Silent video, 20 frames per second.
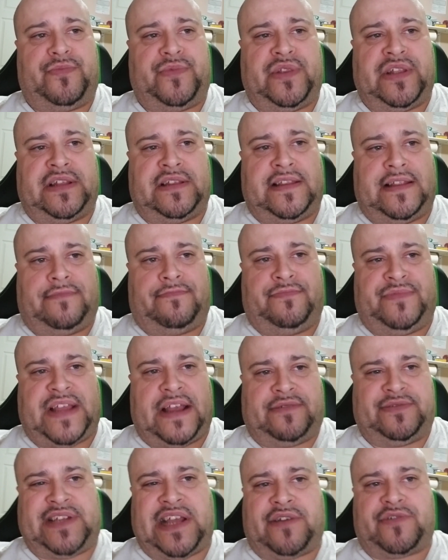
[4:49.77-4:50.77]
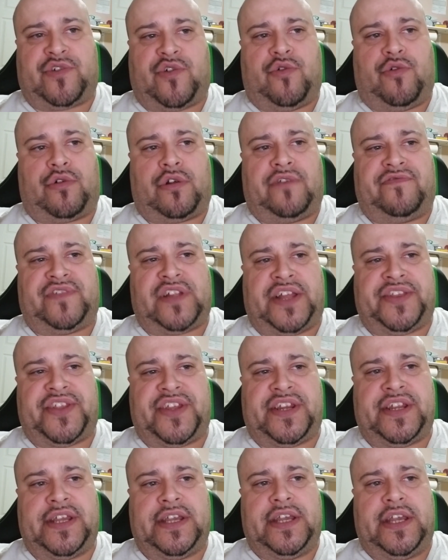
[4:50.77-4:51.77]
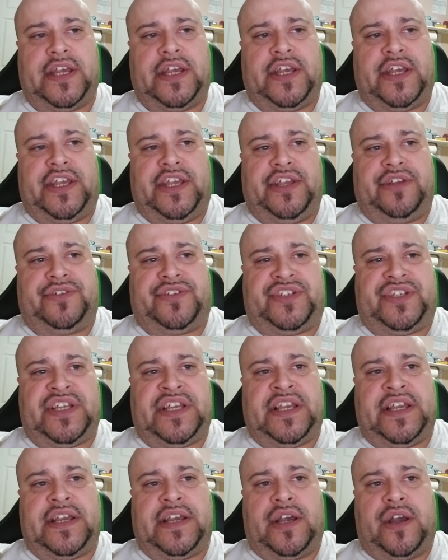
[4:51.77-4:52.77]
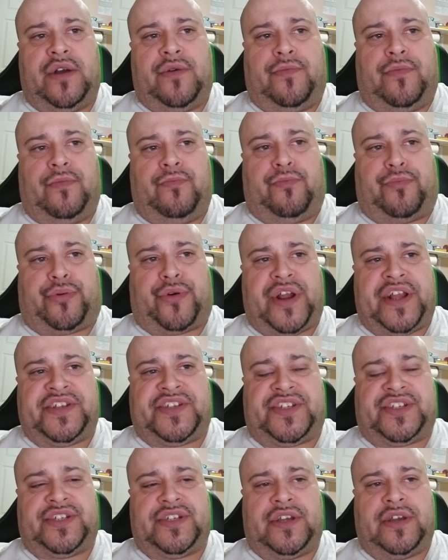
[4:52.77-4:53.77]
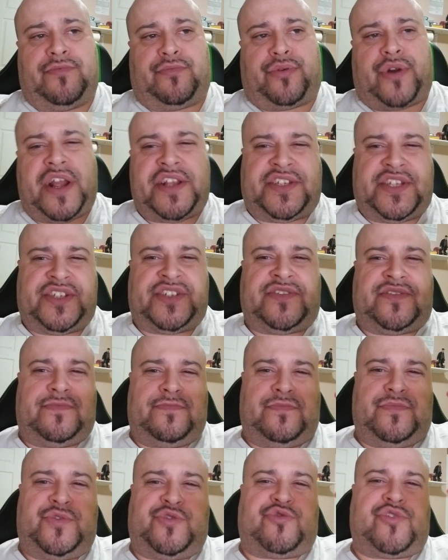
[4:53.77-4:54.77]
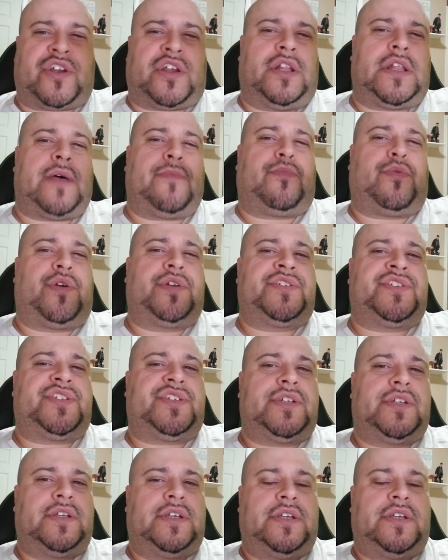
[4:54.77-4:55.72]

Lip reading: the downtown core of London, you see prices trickle upwards.